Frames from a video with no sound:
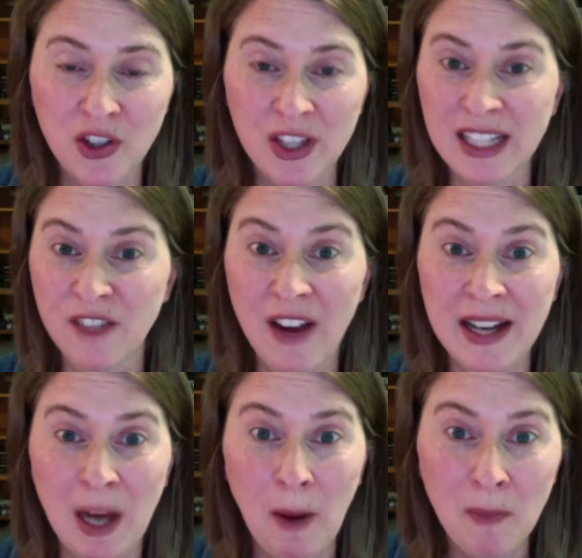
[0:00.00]
Let's find
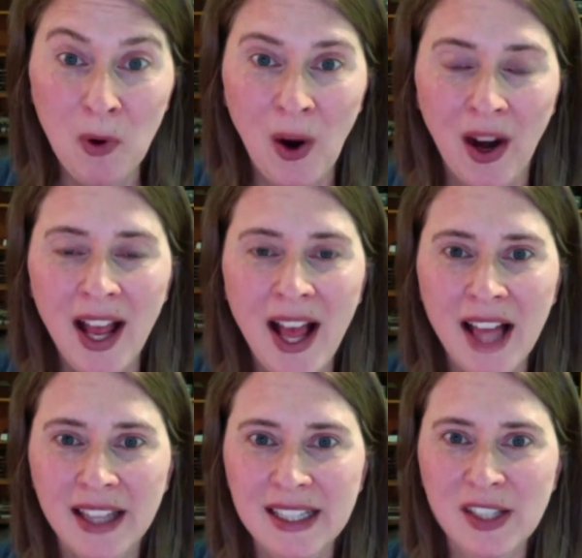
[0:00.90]
out more.
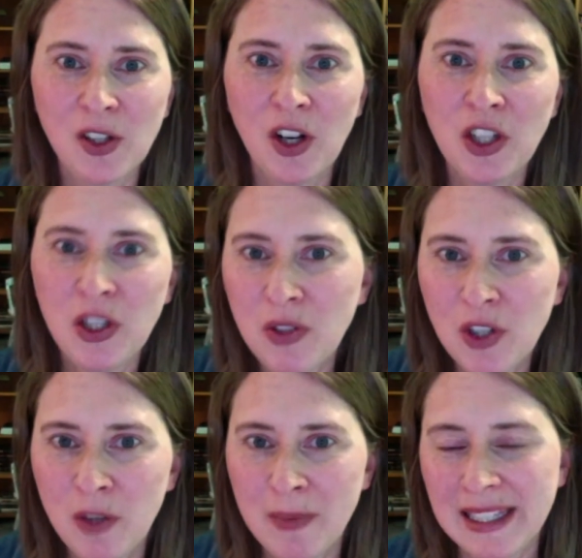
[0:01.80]
Let's look on
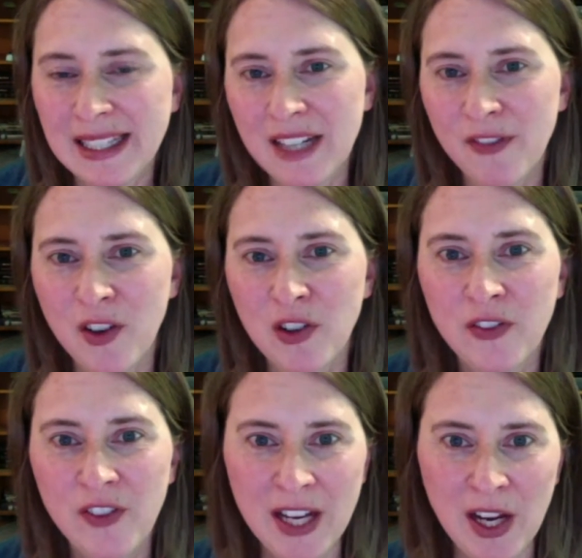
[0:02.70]
YouTube and see if there's
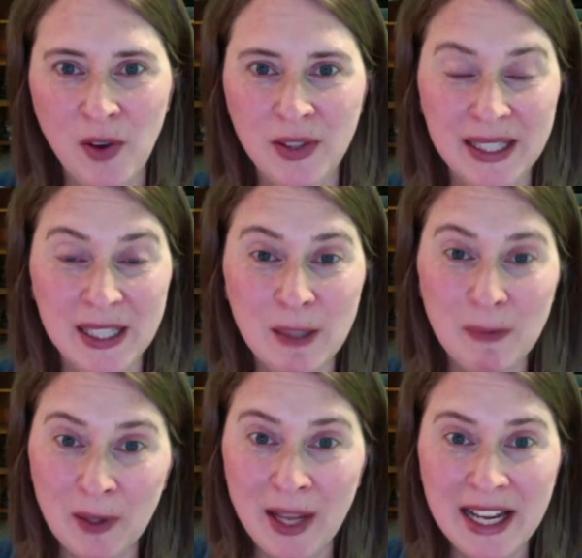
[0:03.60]
videos
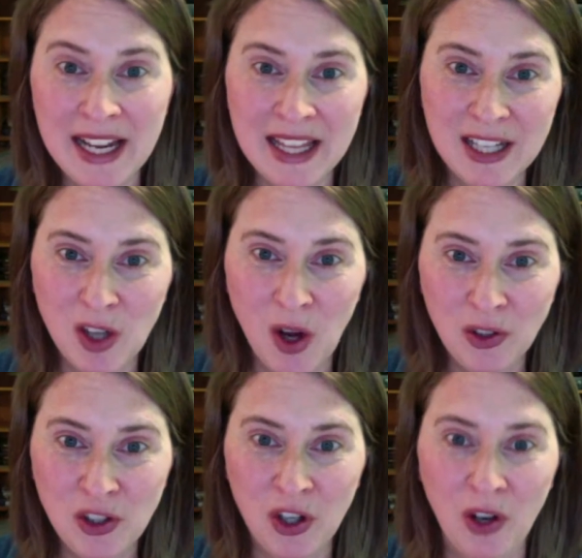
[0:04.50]
explaining this
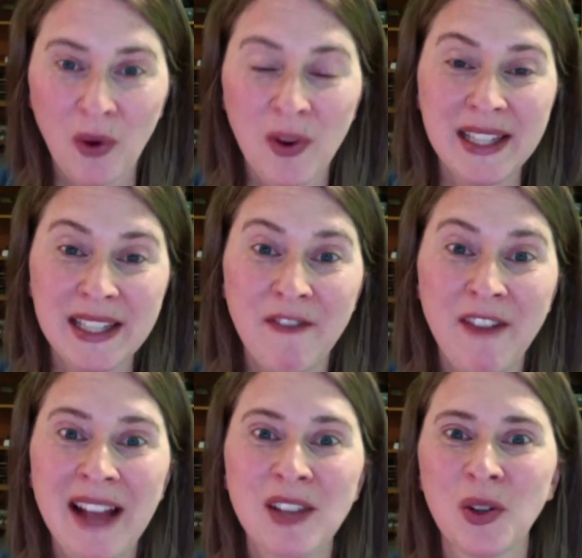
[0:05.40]
culture or this
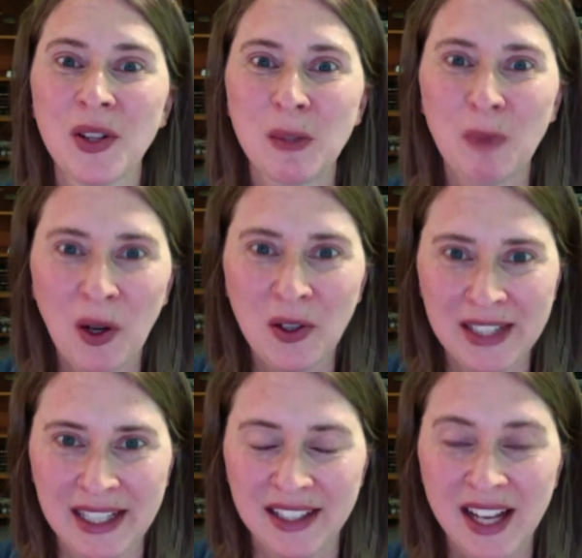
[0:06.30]
event or this
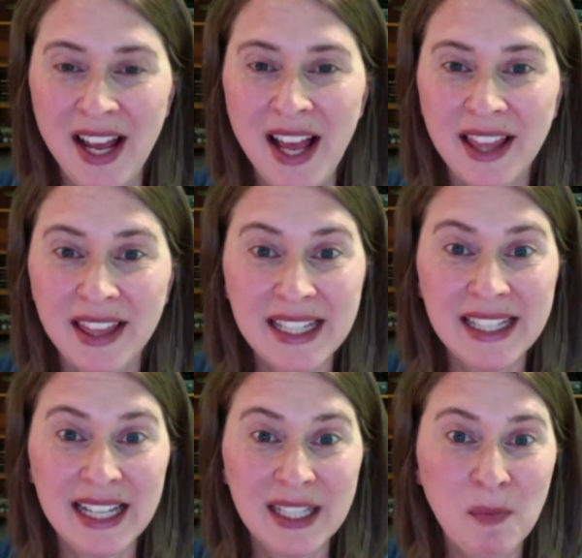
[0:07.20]
person. Let's
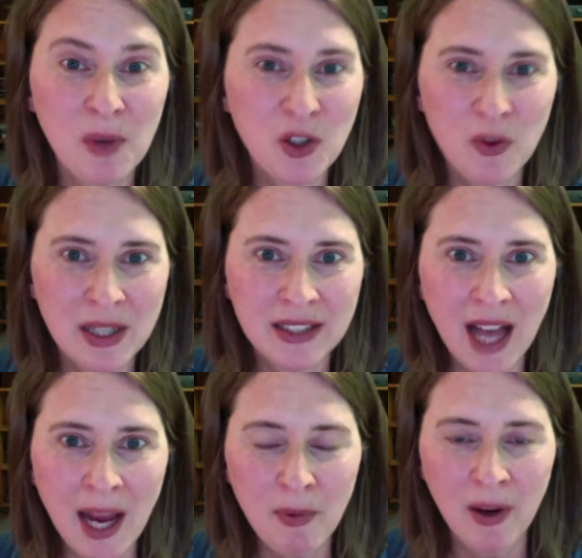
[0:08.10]
get some books from the
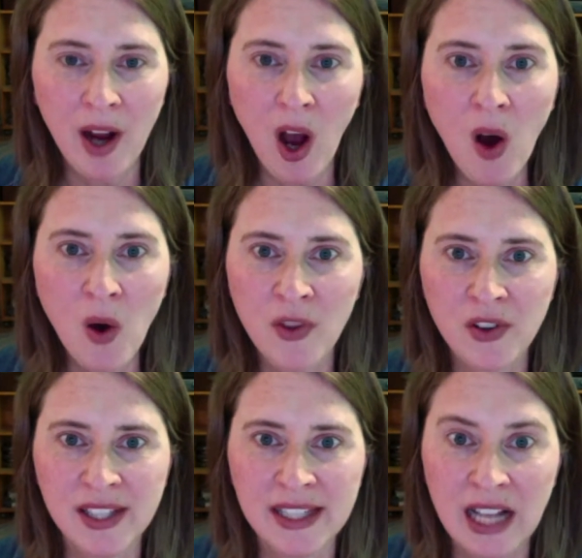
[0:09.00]
library. Oh, there's
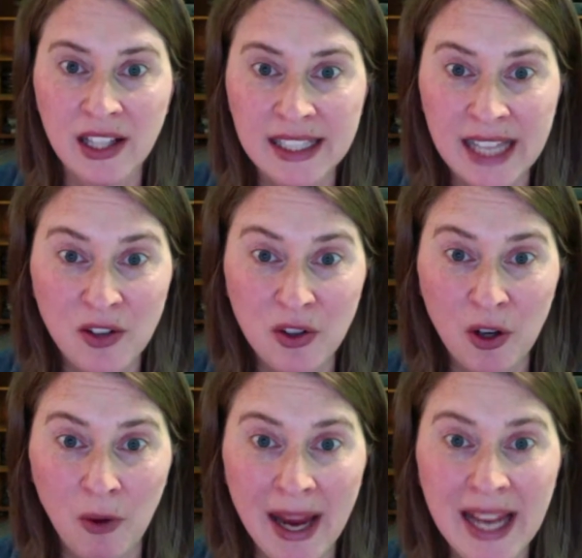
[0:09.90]
this Alexander the
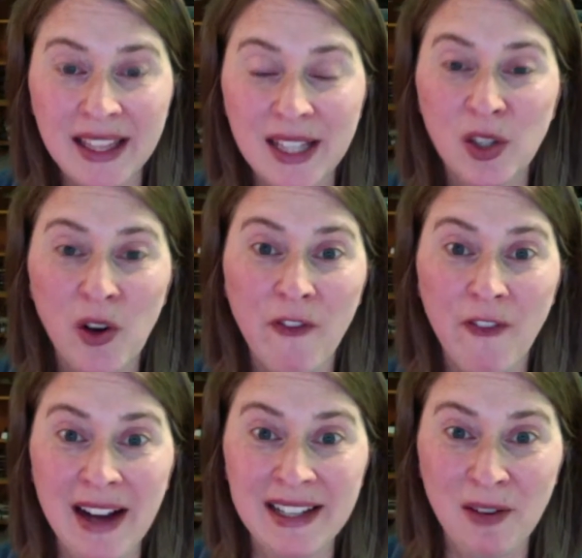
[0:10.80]
Great. Let's go
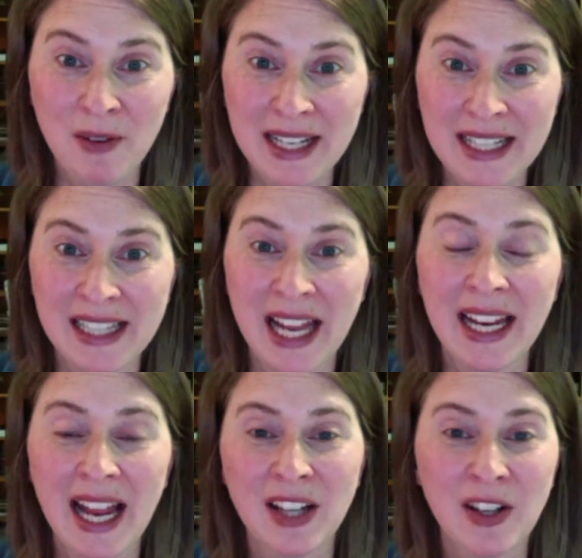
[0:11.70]
find out what he's like
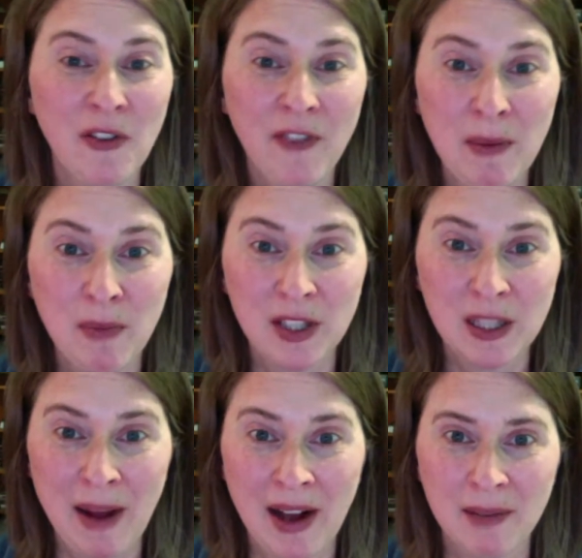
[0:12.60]
and go find books
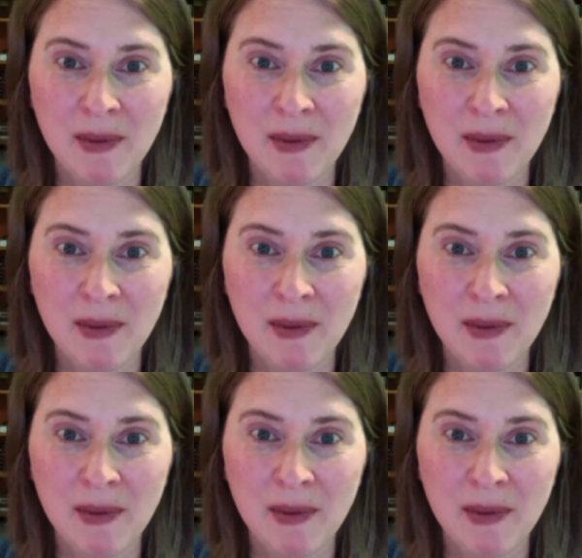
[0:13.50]
about him.